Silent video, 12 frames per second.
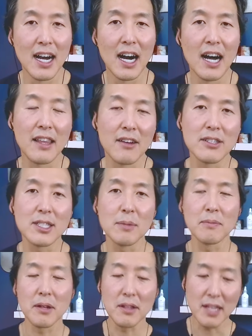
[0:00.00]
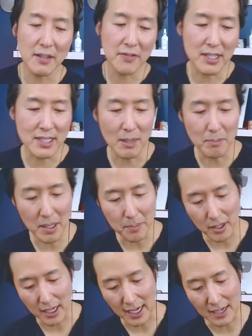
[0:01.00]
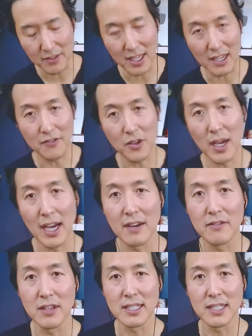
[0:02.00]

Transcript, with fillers: Uh, there is a belief that some people have that if you have,